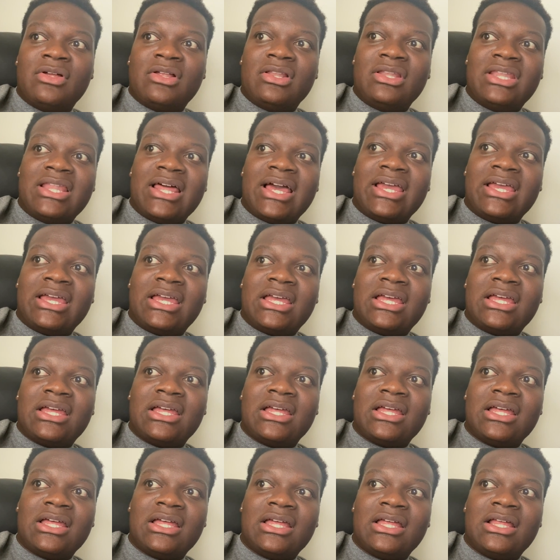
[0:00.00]
Like,
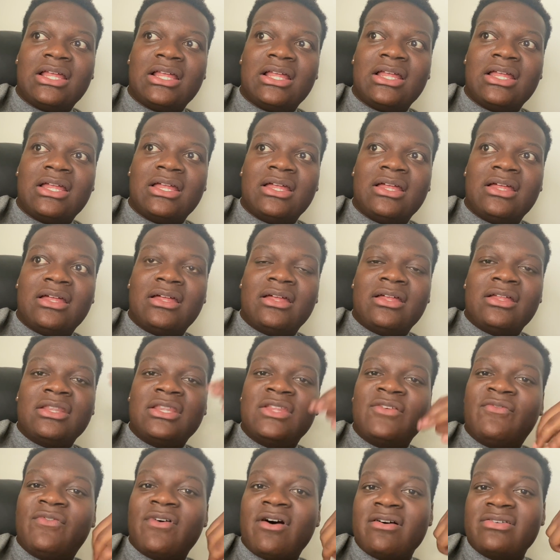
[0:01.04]

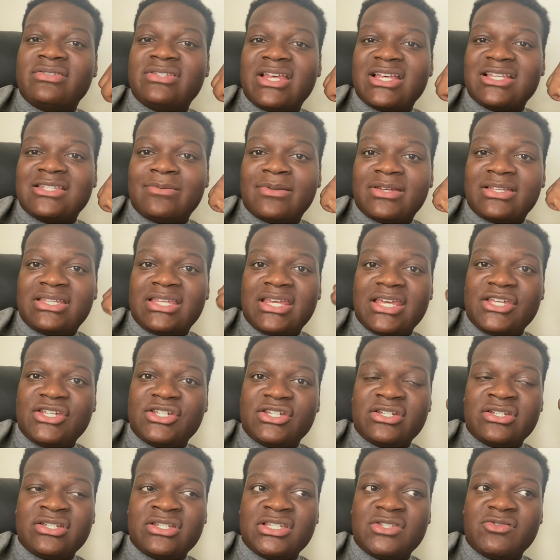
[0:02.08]
the false
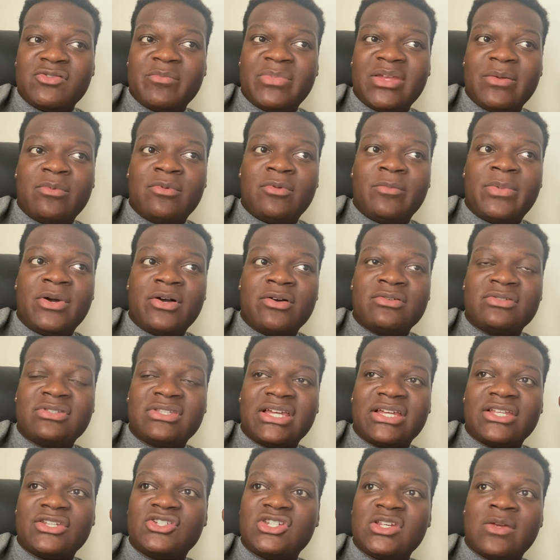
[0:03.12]
expectations when people post,
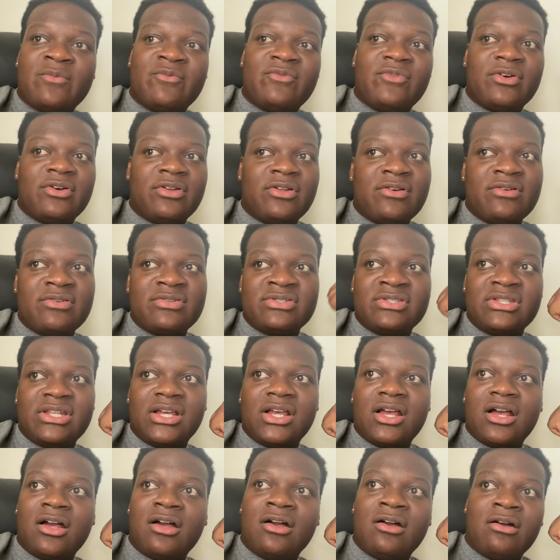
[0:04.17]
like, gym photos and,
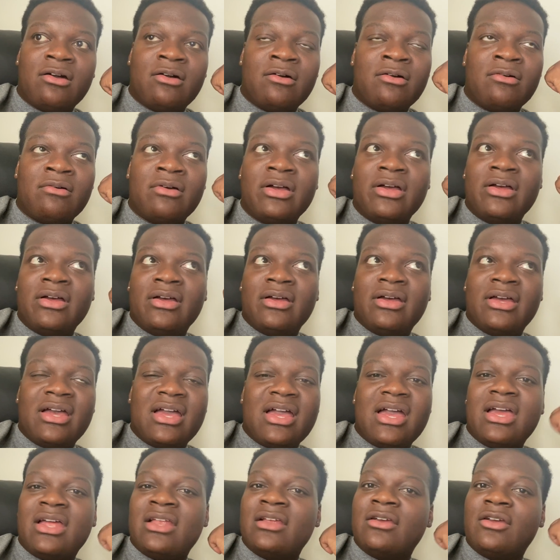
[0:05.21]
like, oh,
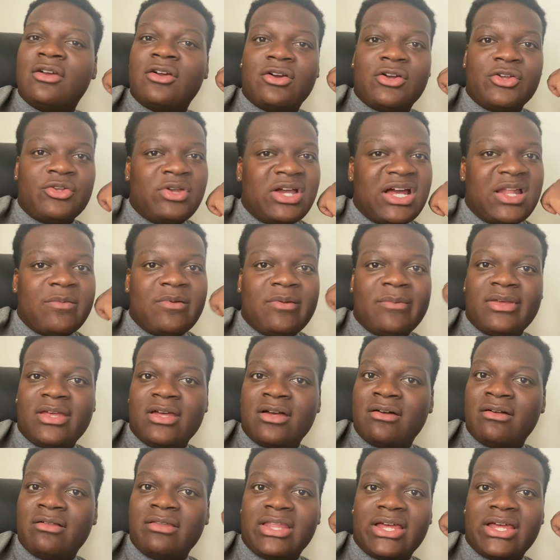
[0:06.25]
and girl, you got a BBL.